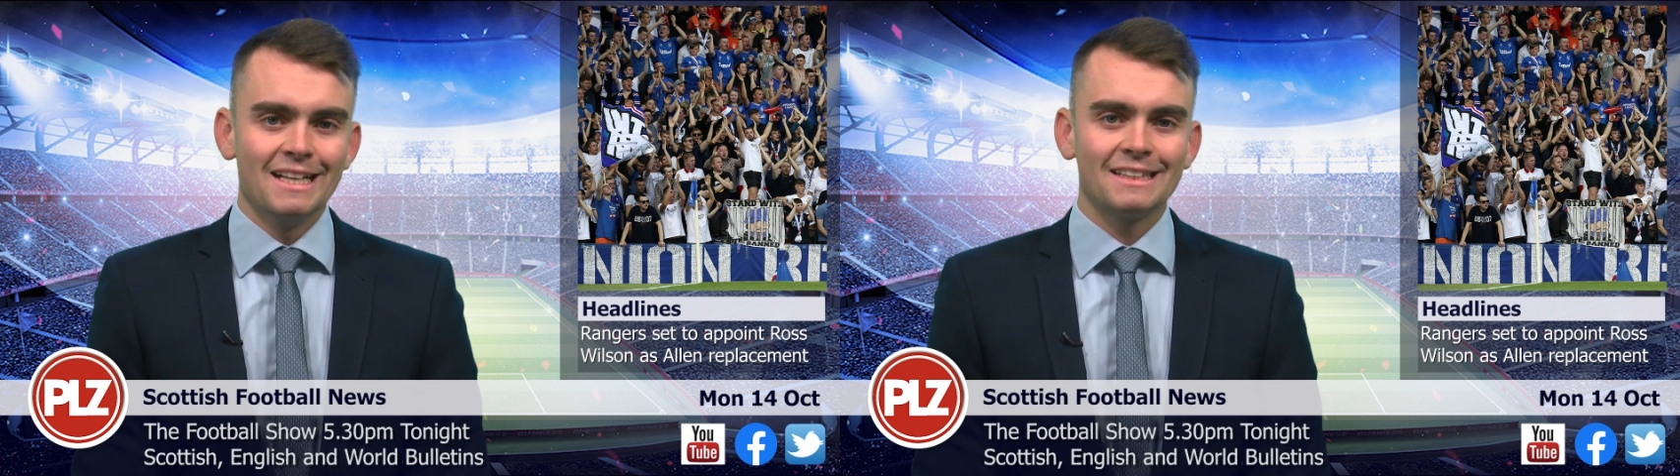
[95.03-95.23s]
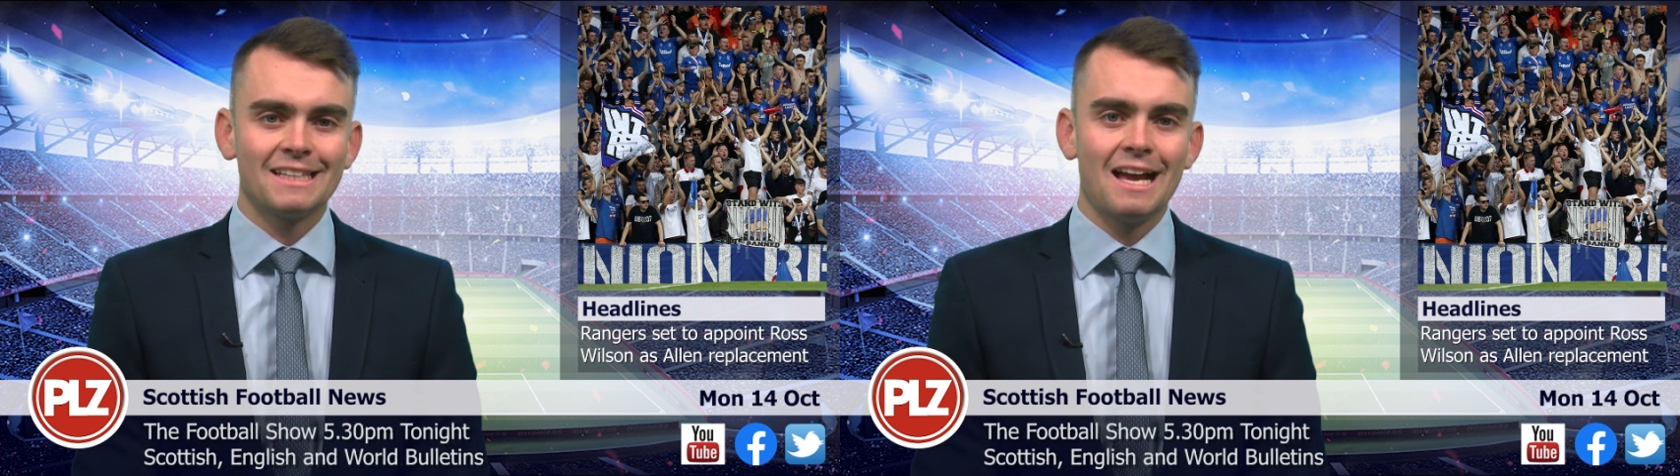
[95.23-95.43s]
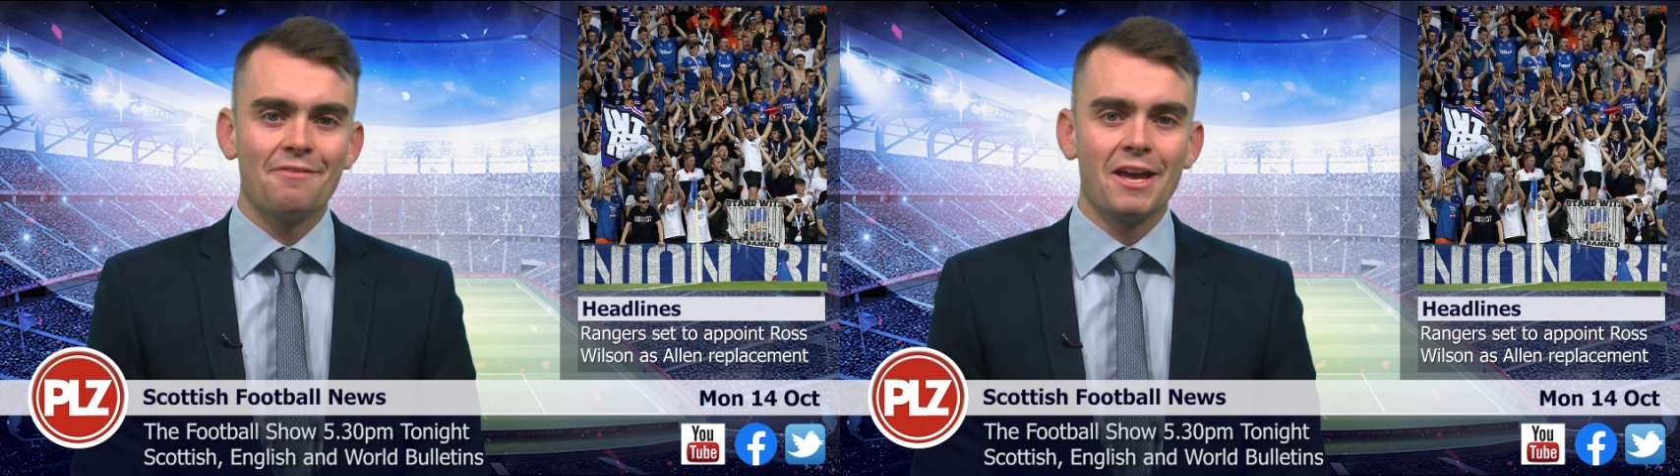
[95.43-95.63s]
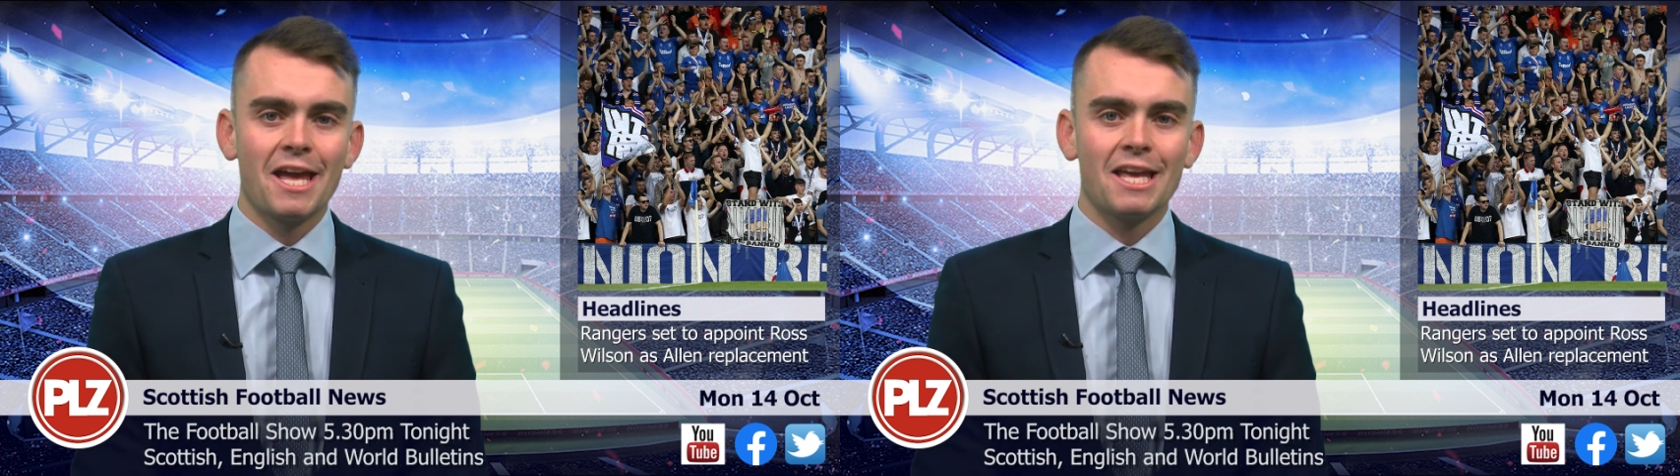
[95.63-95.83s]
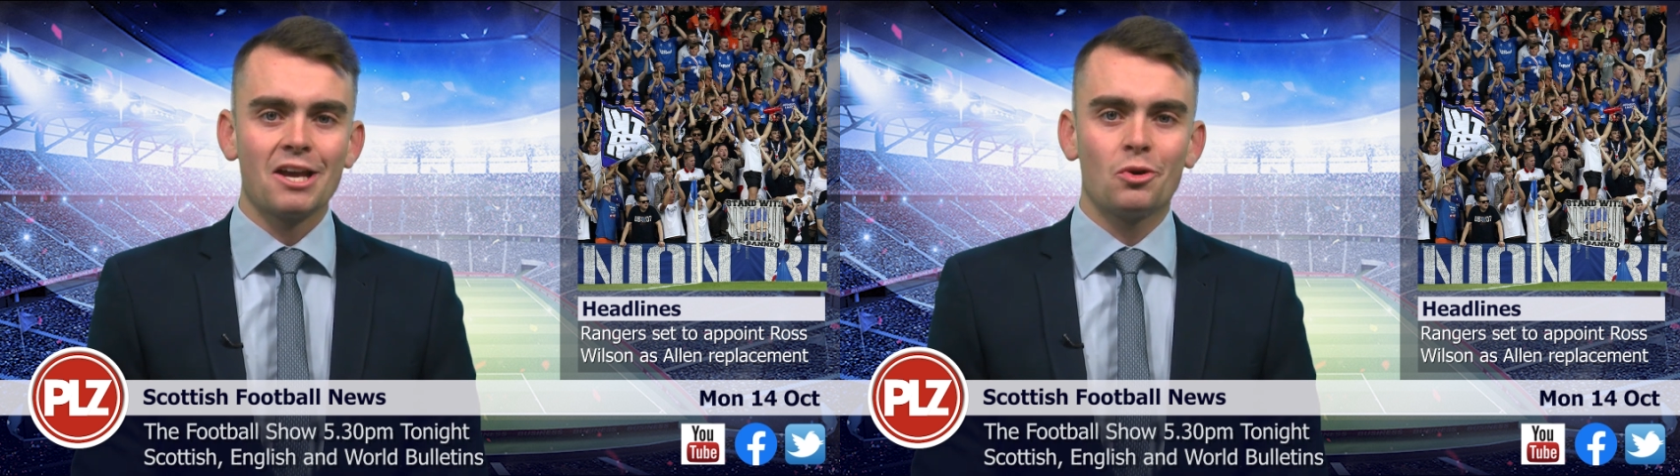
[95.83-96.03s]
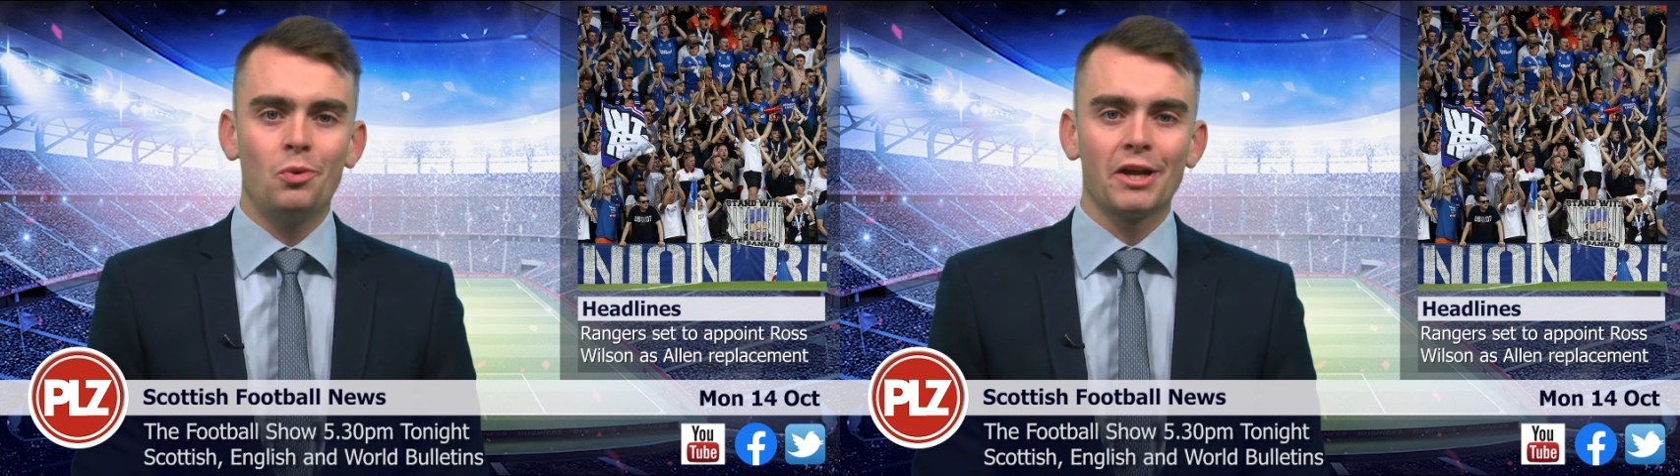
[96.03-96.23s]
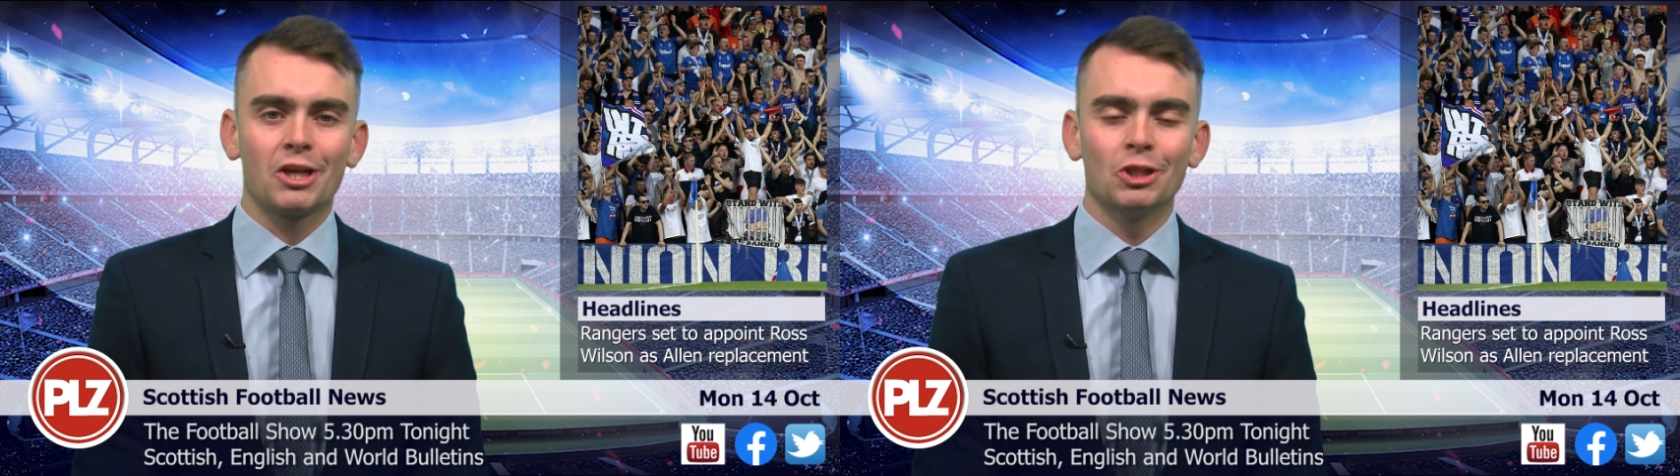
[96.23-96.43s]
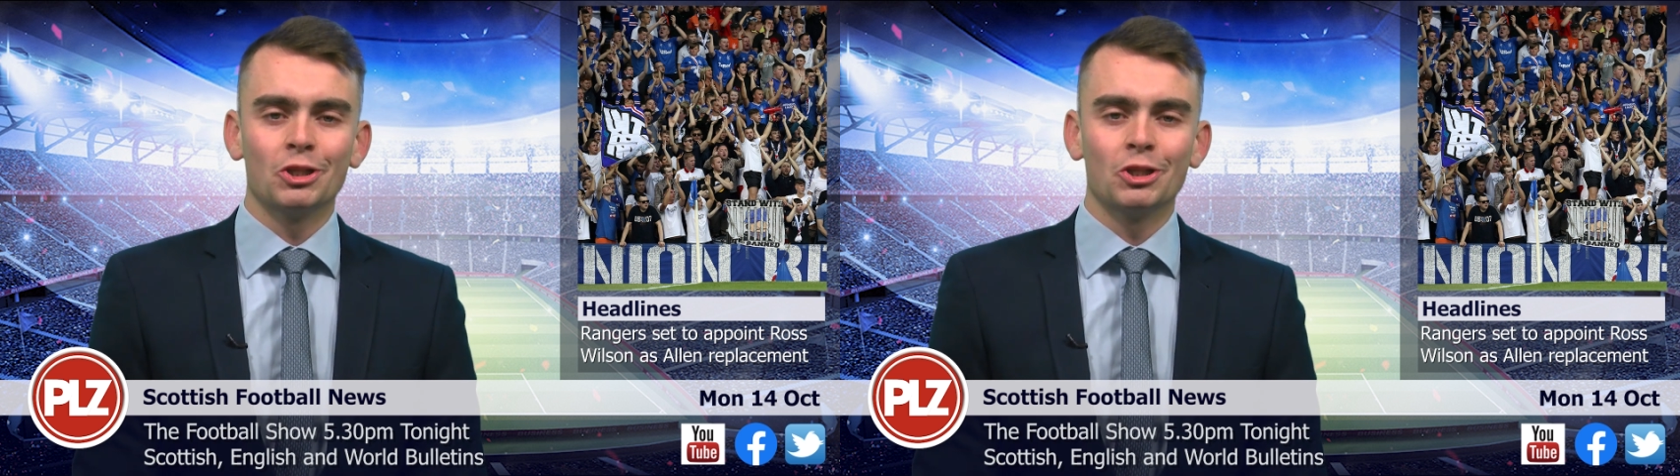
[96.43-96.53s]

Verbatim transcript: Let's have a quick